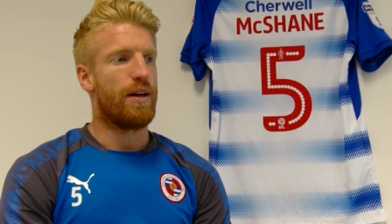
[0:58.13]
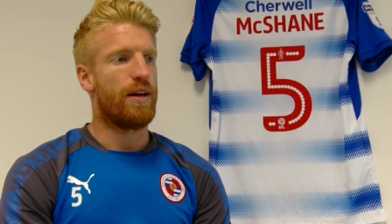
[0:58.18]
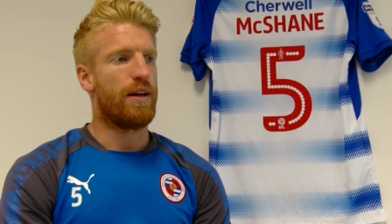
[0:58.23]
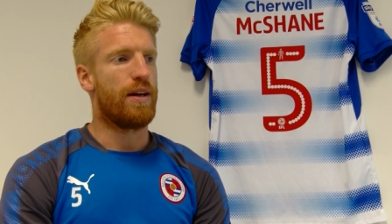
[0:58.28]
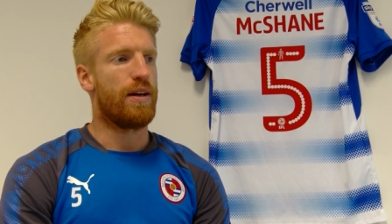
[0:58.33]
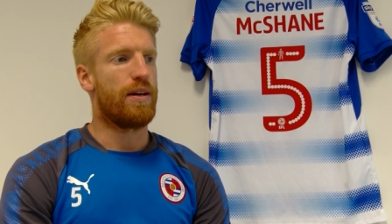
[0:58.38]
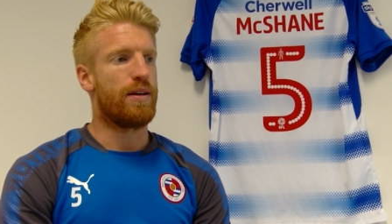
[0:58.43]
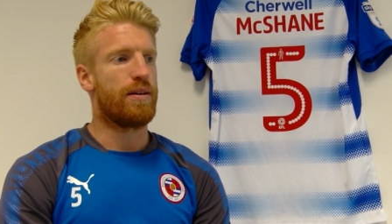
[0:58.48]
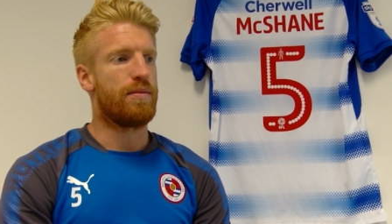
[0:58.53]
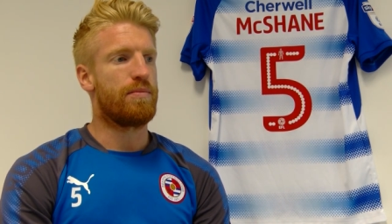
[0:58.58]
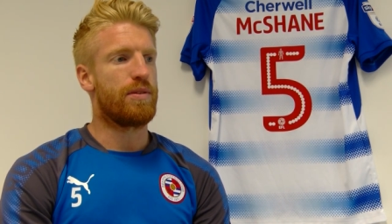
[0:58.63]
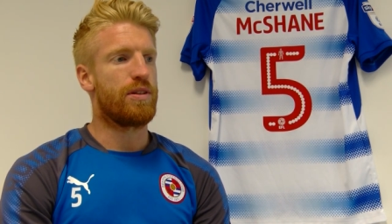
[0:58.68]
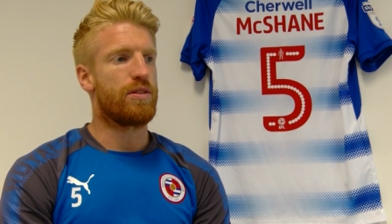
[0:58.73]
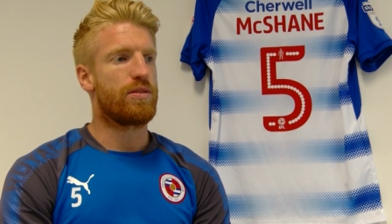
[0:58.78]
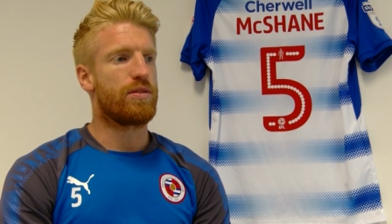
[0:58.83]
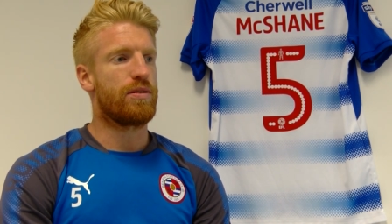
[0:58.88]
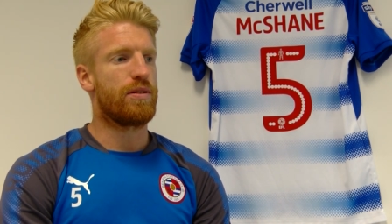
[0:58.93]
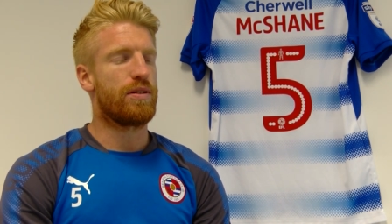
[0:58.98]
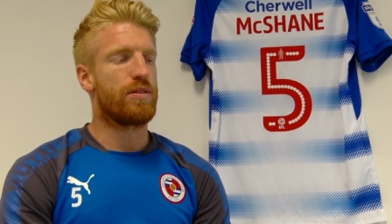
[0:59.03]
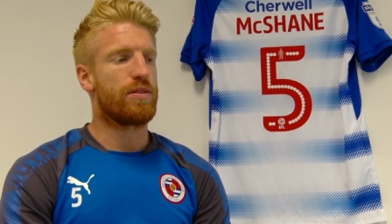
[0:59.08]
um,
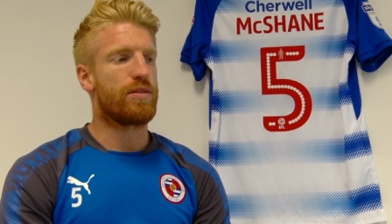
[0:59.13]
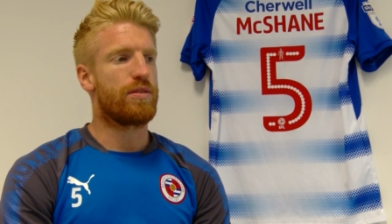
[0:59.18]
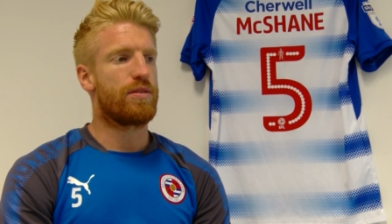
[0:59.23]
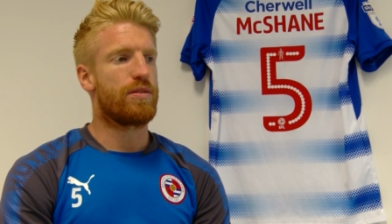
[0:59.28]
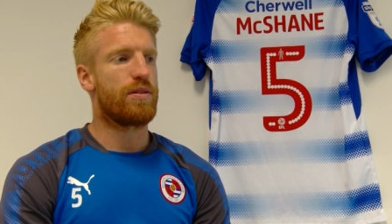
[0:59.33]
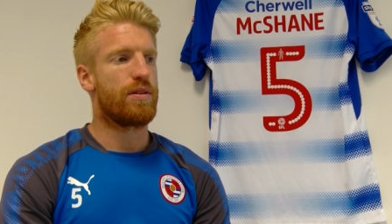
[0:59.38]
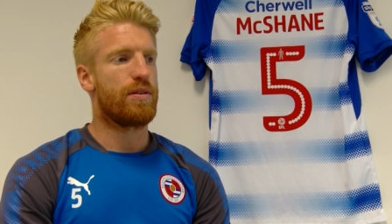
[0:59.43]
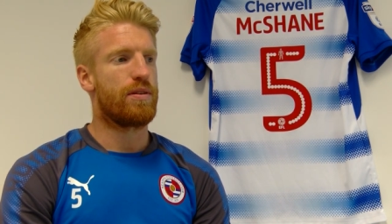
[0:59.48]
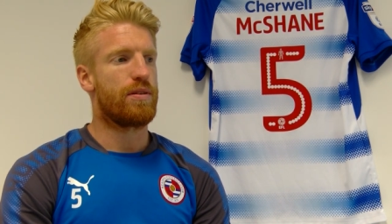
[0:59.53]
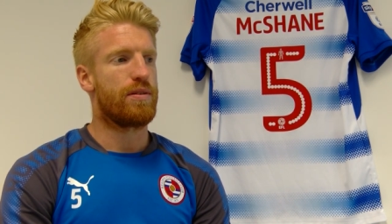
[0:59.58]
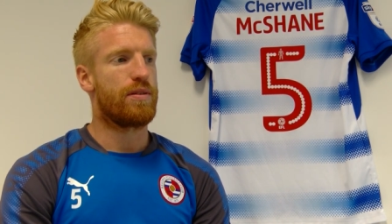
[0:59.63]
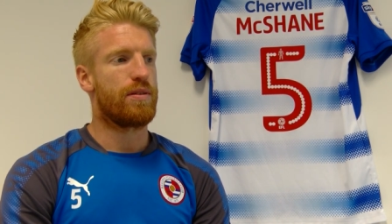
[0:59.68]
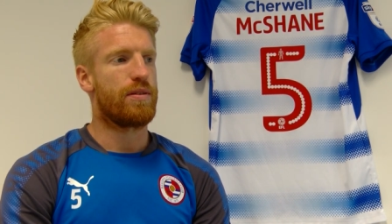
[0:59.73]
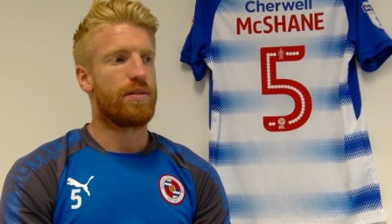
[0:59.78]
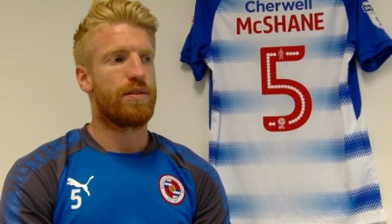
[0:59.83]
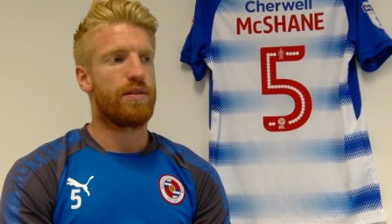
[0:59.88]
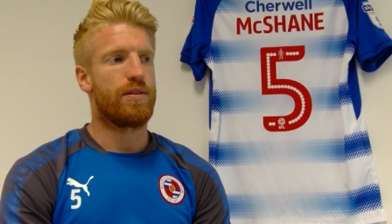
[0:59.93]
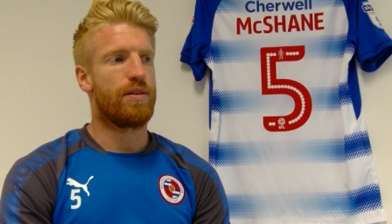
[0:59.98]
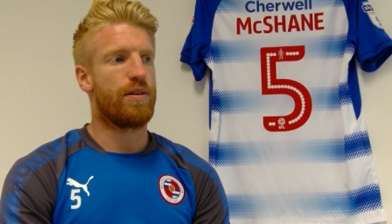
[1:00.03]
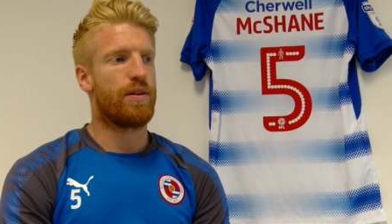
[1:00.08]
he's, he's
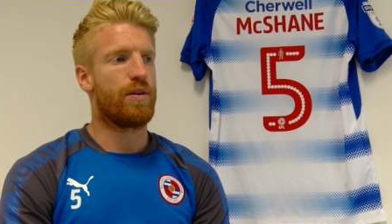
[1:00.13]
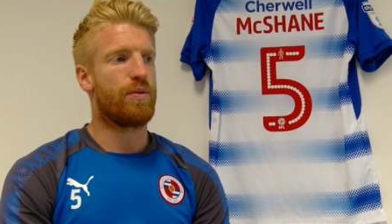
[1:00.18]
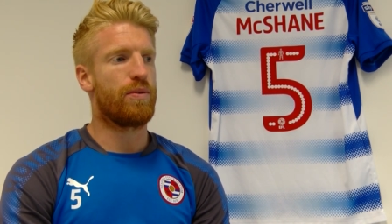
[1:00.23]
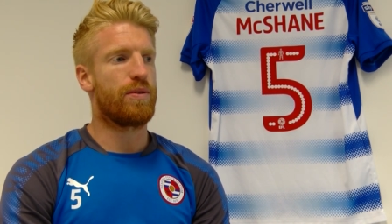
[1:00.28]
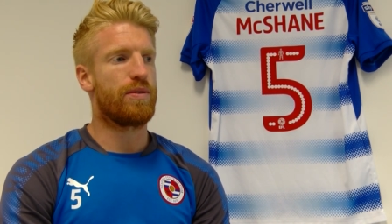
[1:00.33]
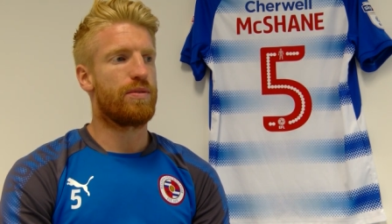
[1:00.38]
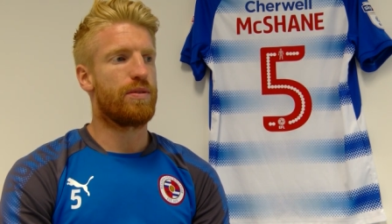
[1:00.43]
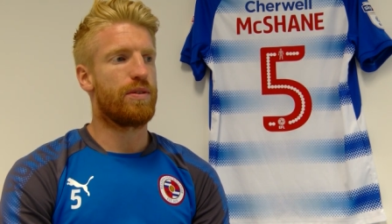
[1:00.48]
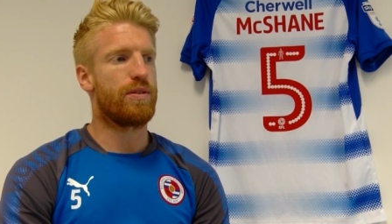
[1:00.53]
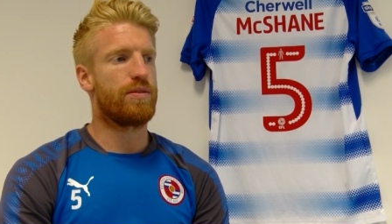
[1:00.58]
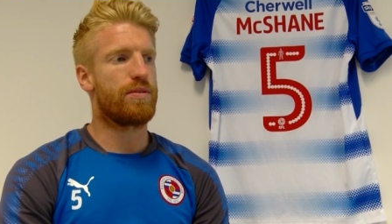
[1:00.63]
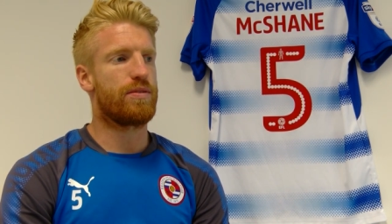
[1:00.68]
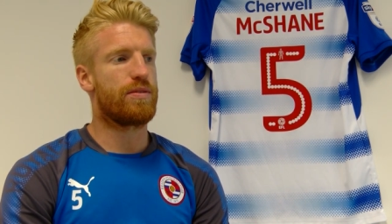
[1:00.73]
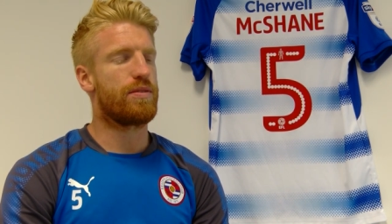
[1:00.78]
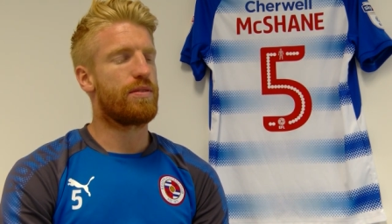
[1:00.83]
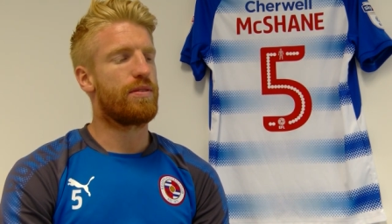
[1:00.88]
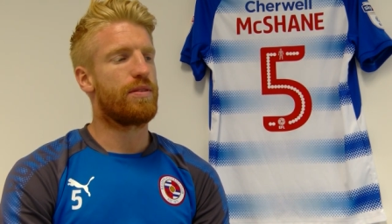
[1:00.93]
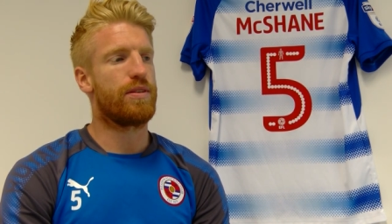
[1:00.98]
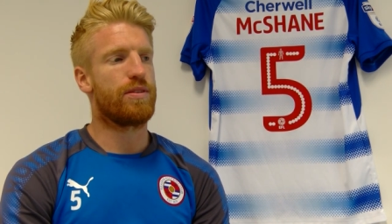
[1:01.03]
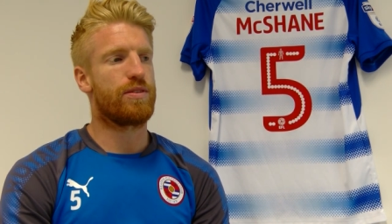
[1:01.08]
you know,
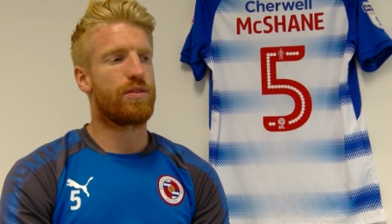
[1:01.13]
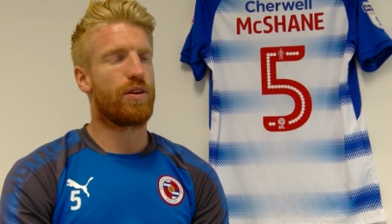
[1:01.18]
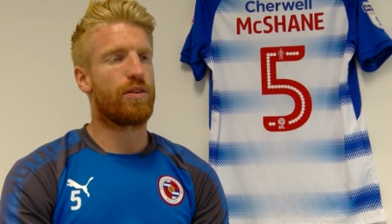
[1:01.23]
he's he's